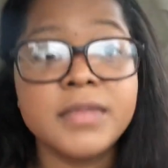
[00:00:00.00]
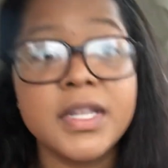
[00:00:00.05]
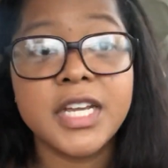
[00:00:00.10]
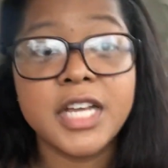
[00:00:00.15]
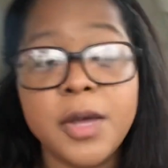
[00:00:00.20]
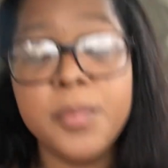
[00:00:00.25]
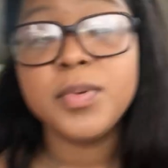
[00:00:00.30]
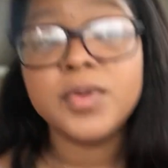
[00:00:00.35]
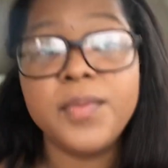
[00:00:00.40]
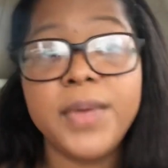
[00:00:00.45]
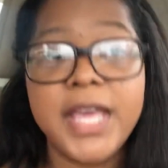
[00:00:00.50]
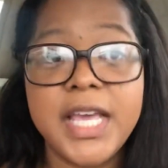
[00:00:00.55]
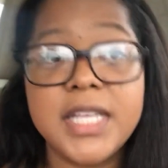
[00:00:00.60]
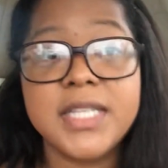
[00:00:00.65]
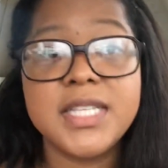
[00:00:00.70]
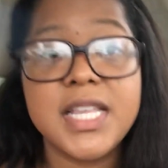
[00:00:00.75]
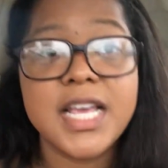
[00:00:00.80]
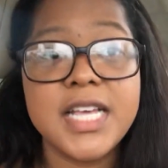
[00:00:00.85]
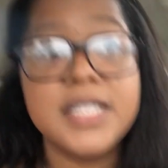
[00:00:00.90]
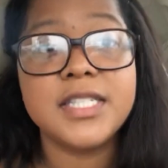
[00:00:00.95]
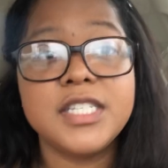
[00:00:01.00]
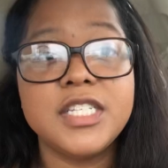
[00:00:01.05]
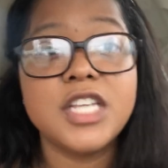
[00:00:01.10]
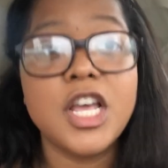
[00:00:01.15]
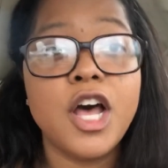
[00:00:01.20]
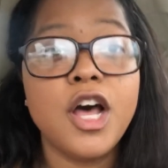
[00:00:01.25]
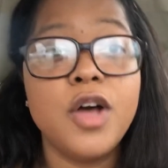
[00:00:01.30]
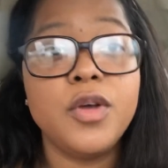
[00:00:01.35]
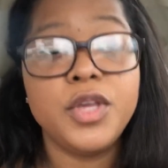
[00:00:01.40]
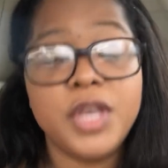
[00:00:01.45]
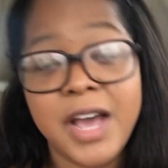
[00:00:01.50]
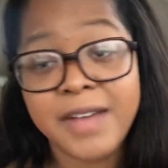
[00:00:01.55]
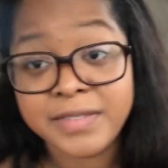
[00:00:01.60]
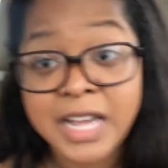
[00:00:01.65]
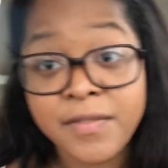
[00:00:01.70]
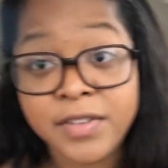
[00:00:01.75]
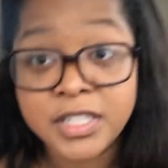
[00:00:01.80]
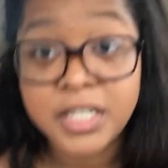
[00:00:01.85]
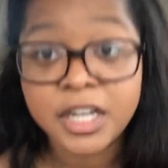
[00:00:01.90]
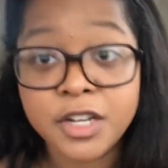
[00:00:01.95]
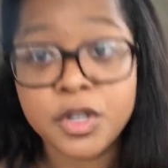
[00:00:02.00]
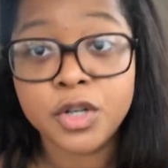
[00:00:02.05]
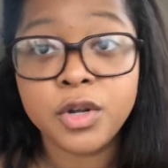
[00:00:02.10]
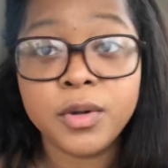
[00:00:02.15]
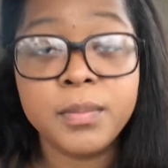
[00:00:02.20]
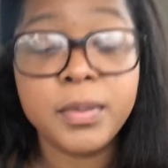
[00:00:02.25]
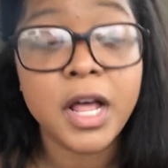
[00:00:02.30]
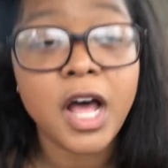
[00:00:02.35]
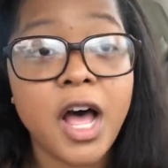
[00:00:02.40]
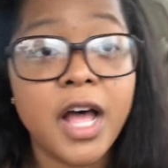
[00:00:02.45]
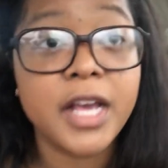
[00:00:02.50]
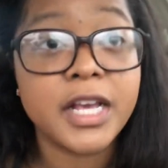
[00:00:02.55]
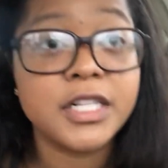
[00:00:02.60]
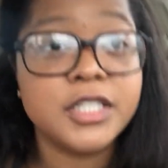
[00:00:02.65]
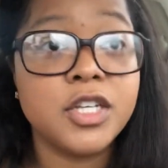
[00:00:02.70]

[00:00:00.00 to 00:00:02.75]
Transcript: couple weeks, and so you have to have a technical blog,